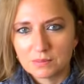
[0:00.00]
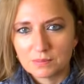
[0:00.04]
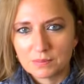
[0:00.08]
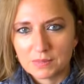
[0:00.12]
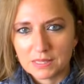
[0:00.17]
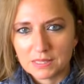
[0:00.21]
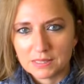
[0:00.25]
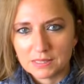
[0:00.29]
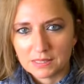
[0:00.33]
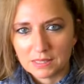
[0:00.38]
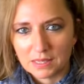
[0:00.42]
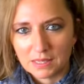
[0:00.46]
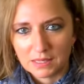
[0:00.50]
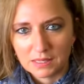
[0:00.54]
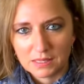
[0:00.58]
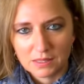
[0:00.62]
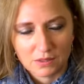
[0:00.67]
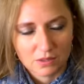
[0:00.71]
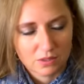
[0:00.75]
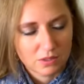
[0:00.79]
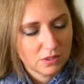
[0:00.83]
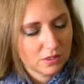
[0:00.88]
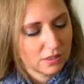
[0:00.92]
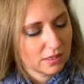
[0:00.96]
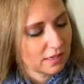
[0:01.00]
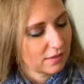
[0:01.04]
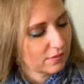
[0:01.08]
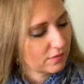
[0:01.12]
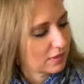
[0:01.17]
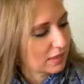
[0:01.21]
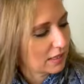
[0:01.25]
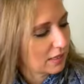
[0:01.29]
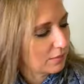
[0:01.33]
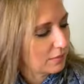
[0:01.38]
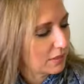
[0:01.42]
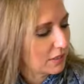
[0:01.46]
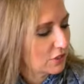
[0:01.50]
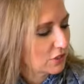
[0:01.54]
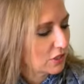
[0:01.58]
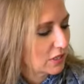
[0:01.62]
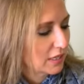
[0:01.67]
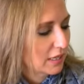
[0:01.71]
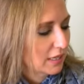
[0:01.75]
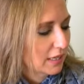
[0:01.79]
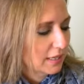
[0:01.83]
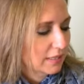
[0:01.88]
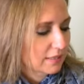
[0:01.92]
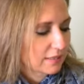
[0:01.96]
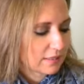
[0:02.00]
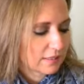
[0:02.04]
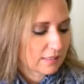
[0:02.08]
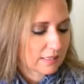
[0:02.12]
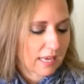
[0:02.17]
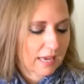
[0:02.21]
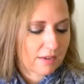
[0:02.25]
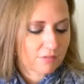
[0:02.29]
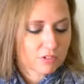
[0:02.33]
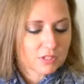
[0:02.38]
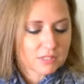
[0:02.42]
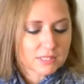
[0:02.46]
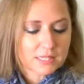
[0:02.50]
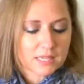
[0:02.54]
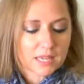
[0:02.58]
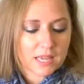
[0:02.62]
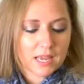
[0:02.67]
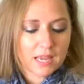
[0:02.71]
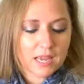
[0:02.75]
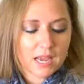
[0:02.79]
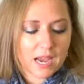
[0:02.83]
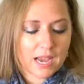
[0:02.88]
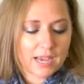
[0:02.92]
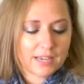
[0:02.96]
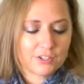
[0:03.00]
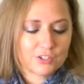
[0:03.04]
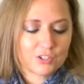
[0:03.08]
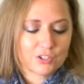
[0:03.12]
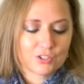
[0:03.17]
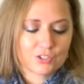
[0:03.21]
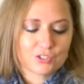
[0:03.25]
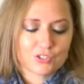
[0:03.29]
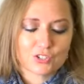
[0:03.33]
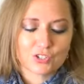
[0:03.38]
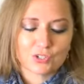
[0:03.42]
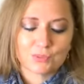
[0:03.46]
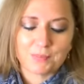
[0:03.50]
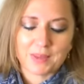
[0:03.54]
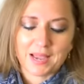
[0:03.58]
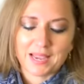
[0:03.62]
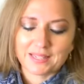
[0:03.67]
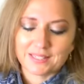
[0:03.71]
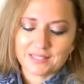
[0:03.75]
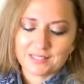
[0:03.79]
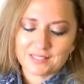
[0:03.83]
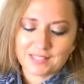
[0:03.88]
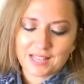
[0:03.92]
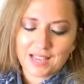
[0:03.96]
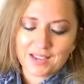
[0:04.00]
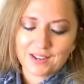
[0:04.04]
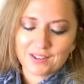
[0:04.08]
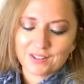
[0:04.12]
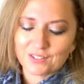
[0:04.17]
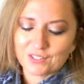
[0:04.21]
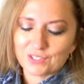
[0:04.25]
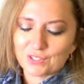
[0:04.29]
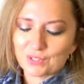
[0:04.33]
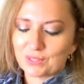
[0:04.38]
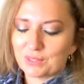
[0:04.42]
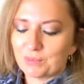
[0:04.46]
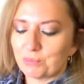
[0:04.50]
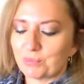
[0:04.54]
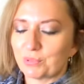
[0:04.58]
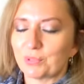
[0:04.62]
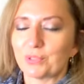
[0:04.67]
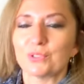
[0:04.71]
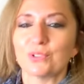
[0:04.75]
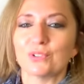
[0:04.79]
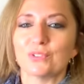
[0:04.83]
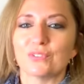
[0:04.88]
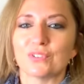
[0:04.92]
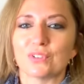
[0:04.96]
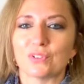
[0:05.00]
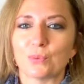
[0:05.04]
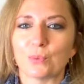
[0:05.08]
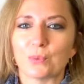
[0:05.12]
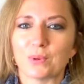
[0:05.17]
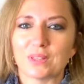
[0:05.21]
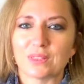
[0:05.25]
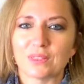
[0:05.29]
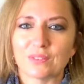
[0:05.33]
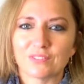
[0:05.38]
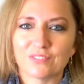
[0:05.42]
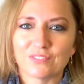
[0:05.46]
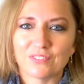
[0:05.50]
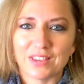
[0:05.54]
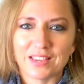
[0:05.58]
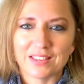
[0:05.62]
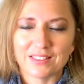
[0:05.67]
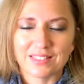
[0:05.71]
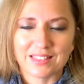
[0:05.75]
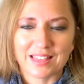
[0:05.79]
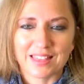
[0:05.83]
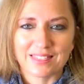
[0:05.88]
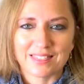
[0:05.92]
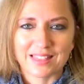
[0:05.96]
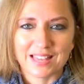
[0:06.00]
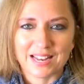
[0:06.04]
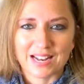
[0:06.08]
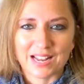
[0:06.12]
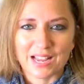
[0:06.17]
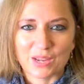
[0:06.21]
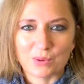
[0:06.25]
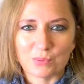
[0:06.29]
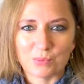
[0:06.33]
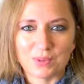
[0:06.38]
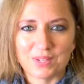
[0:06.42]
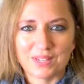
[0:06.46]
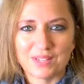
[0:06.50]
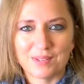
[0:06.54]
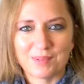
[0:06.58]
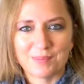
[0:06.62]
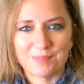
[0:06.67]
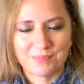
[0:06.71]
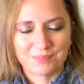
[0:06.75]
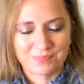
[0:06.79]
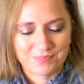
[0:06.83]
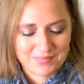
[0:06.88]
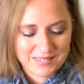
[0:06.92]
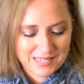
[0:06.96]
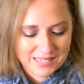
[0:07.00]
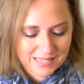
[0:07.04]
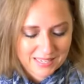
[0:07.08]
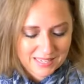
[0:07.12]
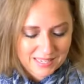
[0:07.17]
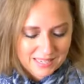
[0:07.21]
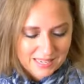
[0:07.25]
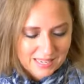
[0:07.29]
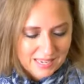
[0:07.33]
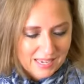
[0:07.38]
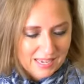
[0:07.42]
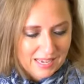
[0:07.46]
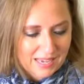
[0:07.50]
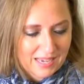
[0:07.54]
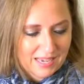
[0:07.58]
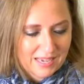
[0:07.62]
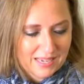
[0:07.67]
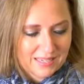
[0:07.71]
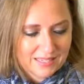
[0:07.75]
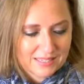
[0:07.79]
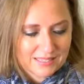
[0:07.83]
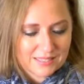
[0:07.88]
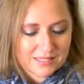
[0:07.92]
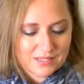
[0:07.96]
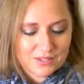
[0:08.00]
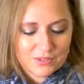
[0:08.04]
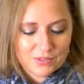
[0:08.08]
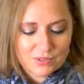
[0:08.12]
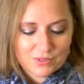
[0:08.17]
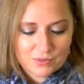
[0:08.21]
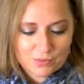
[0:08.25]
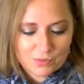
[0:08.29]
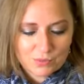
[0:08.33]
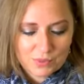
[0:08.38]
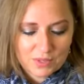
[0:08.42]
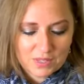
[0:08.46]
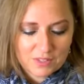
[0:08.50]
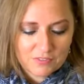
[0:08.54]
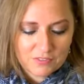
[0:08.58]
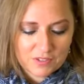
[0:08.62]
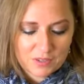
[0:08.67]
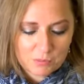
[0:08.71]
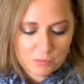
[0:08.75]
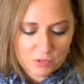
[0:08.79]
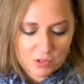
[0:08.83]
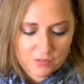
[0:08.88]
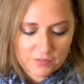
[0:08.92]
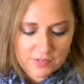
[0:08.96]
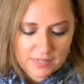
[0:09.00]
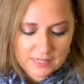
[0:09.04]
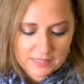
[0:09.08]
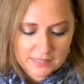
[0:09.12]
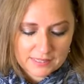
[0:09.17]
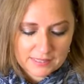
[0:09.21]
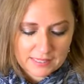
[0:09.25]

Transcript: but uh, here you have an image. It says, every day I nurture my desire to improve with faith that I will. Uh, so really fun, motivating